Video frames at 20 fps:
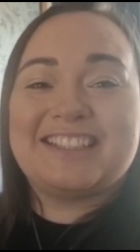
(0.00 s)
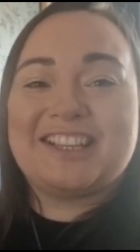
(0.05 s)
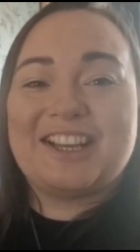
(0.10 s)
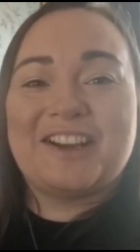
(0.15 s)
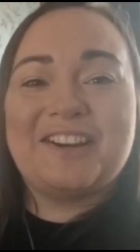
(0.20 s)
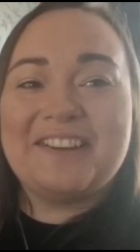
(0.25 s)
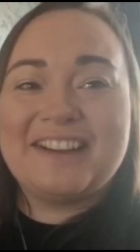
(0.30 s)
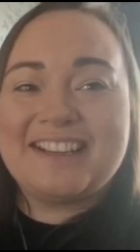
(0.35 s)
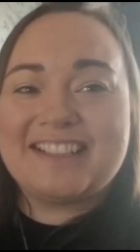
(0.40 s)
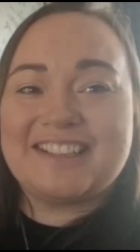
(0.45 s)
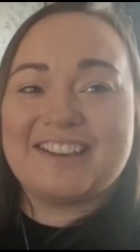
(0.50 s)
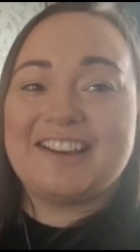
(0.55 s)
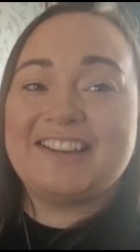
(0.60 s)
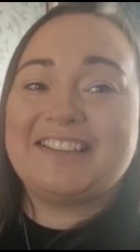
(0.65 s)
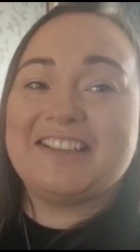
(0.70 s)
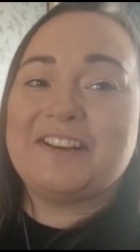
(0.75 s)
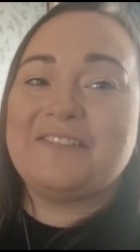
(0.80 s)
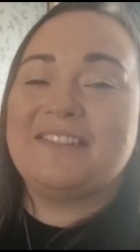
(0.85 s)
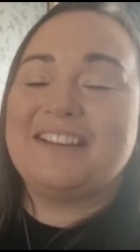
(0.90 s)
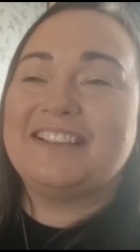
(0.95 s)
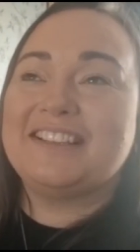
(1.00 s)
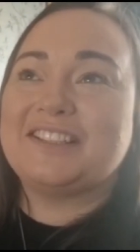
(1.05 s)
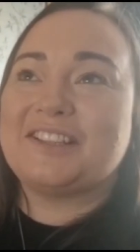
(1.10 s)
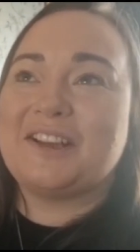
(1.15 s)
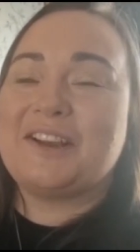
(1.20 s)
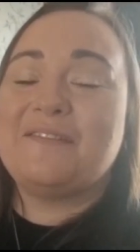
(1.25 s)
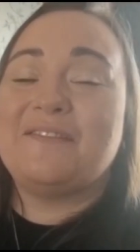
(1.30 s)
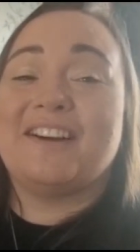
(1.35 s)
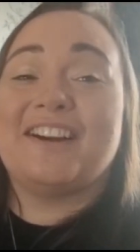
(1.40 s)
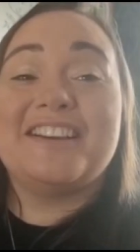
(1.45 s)
so exciting, it means
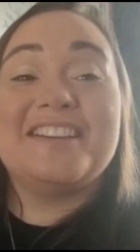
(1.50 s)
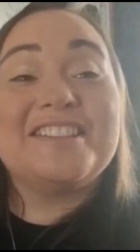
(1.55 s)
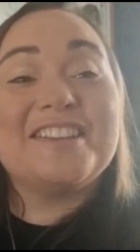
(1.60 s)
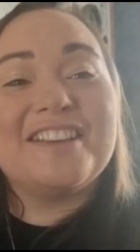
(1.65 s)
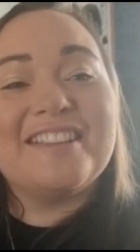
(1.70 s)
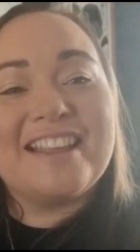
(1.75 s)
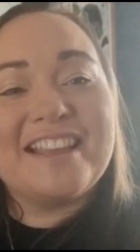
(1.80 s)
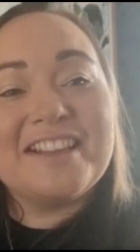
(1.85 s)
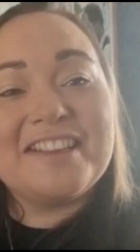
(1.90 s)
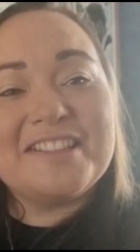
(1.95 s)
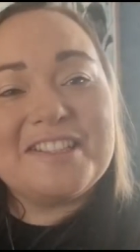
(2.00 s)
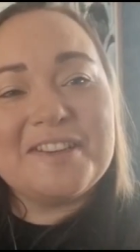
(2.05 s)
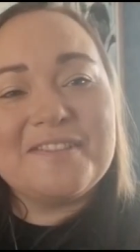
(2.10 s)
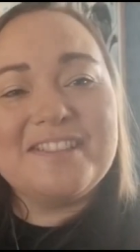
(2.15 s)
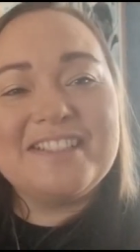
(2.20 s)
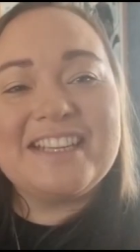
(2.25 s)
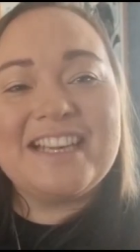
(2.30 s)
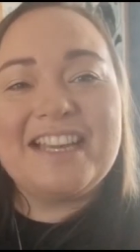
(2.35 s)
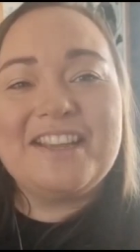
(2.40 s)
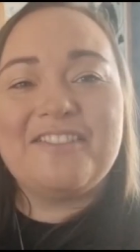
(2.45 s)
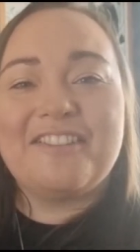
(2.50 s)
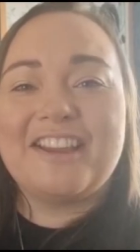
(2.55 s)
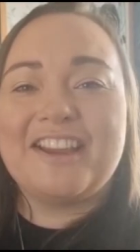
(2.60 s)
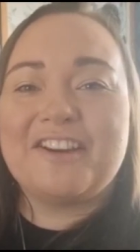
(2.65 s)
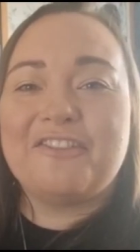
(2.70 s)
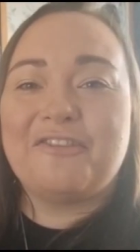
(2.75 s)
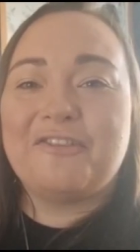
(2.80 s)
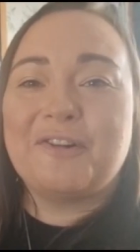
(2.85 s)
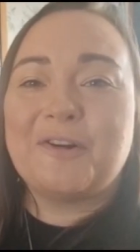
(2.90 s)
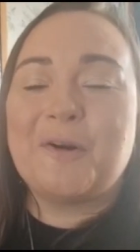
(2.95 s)
so much. So thank you so much,
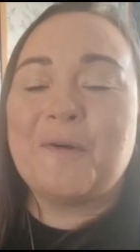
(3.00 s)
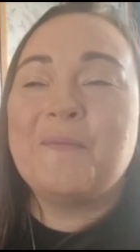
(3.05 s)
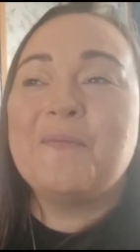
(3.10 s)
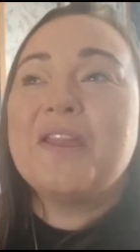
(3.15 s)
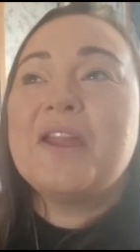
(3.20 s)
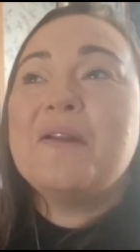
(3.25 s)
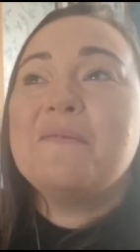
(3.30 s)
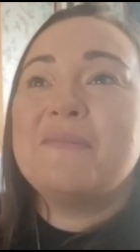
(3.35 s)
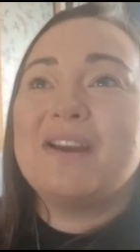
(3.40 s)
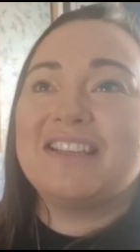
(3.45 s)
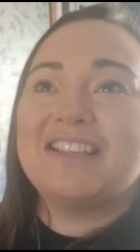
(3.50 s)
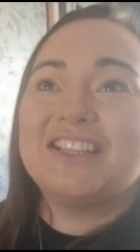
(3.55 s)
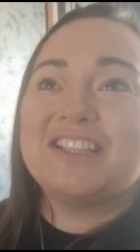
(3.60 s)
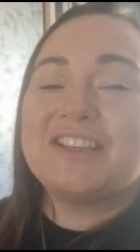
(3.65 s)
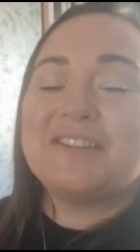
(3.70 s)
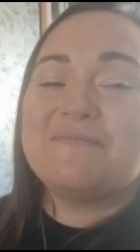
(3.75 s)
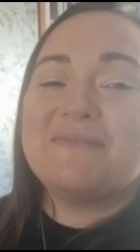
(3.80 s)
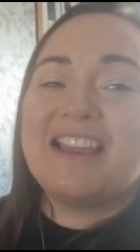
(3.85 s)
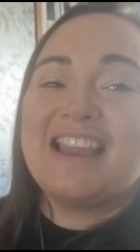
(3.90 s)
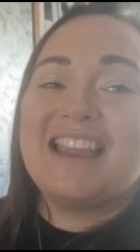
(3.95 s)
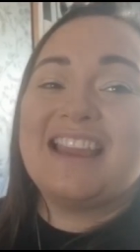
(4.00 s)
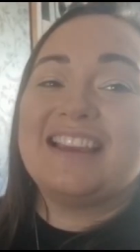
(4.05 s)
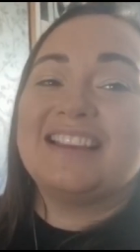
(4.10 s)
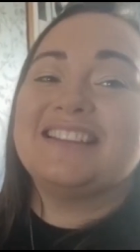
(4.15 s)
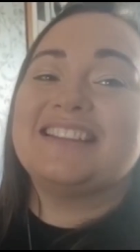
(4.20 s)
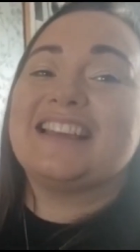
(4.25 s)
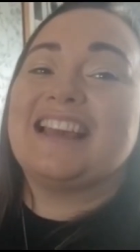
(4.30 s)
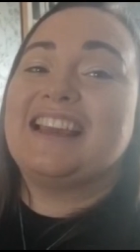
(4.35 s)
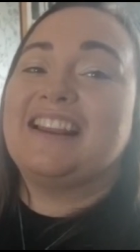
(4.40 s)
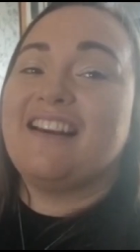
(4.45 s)
Olivia, for messaging me
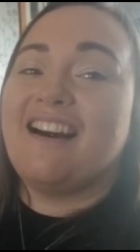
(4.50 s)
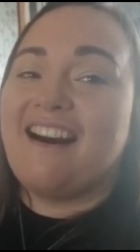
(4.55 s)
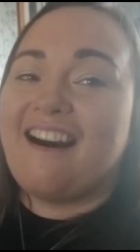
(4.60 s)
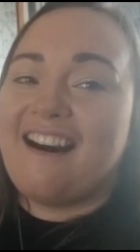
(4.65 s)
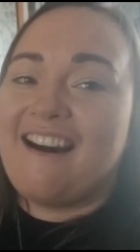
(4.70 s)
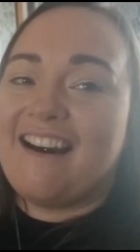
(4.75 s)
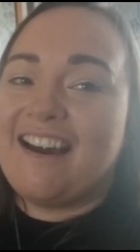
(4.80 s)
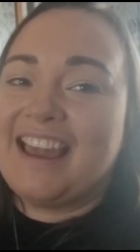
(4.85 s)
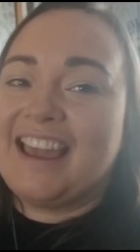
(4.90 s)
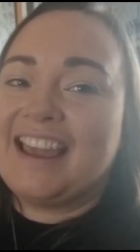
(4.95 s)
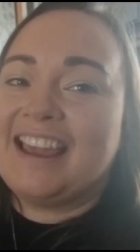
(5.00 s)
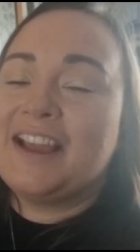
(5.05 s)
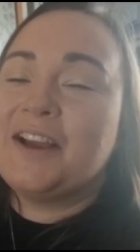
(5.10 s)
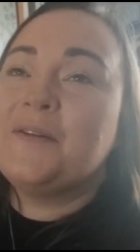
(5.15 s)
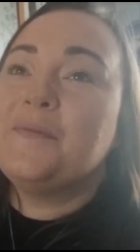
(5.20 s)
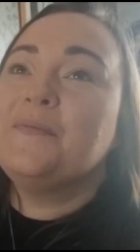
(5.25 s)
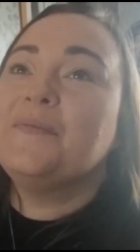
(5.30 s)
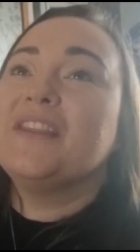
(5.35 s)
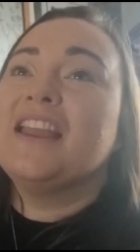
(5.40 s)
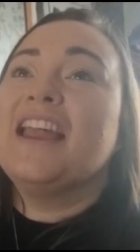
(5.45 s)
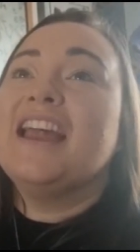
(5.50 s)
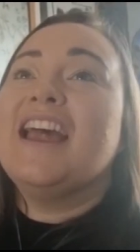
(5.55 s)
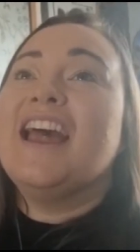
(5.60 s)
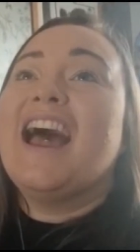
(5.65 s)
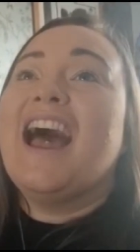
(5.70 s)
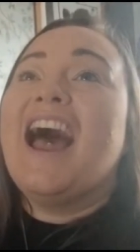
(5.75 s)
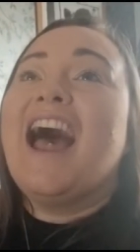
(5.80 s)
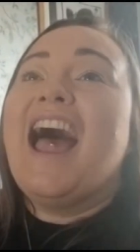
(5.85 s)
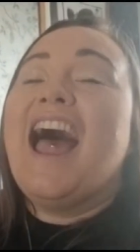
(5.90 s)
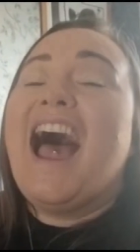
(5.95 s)
and saying hi.
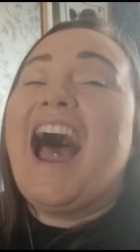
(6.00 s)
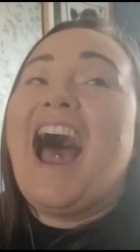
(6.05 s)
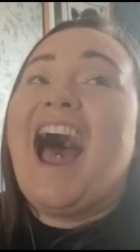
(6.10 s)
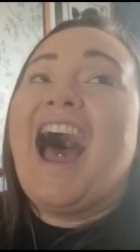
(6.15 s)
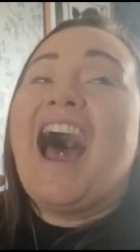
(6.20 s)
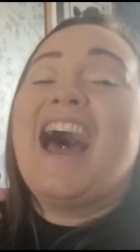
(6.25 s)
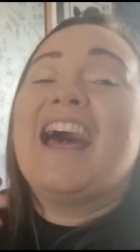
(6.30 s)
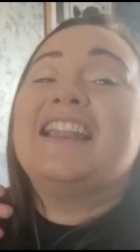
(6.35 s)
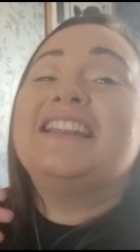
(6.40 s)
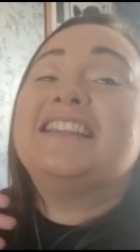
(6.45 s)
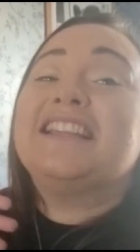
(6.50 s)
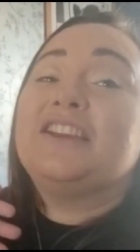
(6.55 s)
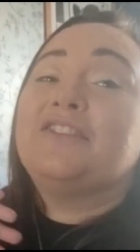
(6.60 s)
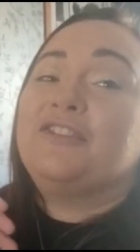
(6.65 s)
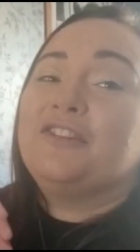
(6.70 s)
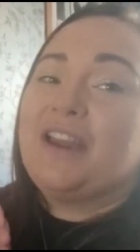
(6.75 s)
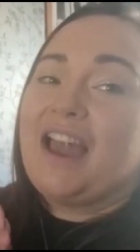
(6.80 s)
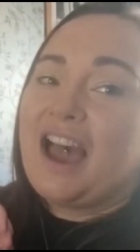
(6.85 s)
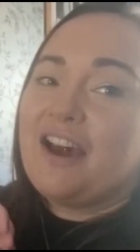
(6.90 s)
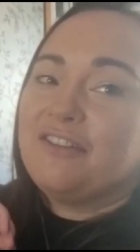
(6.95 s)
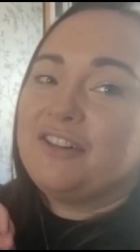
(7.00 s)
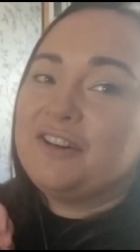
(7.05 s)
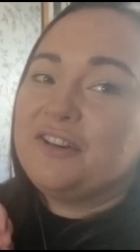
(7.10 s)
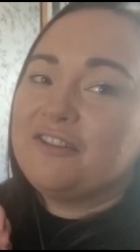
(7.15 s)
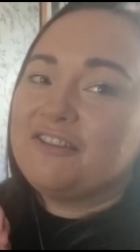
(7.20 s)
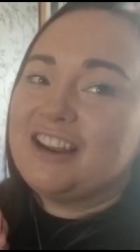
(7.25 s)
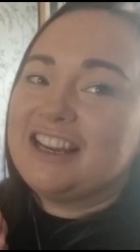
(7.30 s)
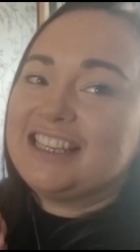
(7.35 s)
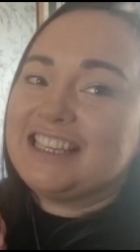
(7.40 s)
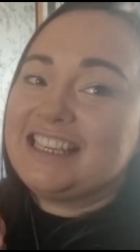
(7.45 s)
And if you haven't
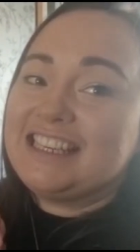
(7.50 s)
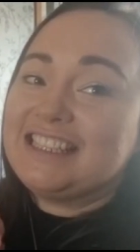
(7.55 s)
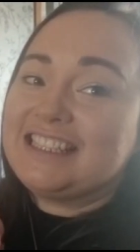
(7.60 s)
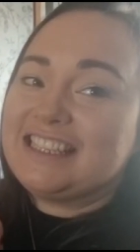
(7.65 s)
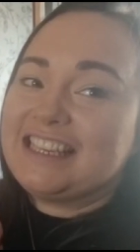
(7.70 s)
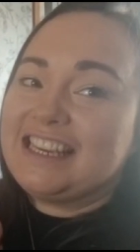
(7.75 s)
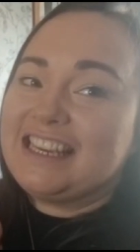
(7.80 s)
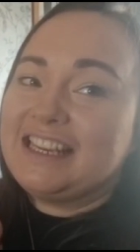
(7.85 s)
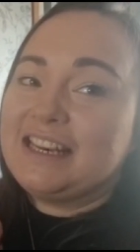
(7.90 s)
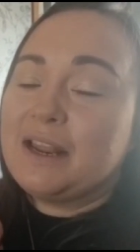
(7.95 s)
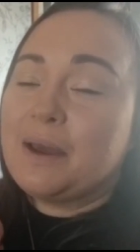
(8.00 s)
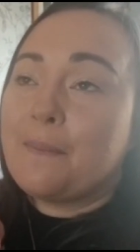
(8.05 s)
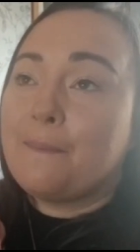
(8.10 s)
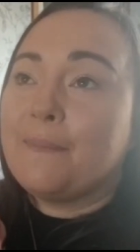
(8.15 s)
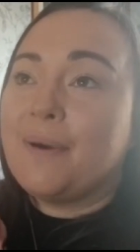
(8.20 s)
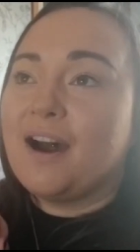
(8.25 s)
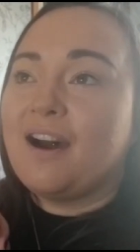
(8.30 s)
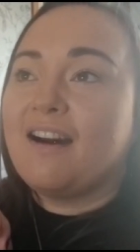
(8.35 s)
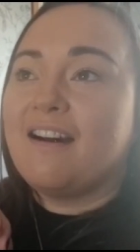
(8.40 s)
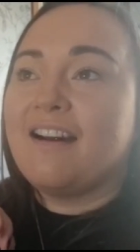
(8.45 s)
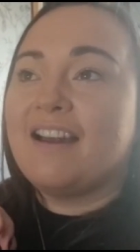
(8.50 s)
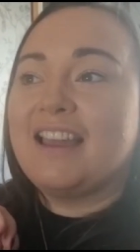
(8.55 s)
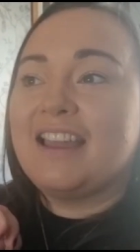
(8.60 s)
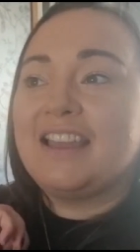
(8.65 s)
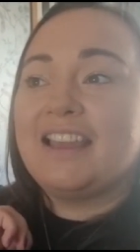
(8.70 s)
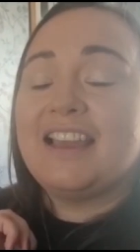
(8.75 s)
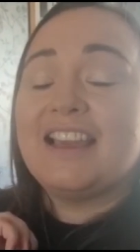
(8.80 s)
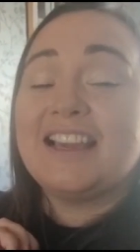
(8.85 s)
already seen my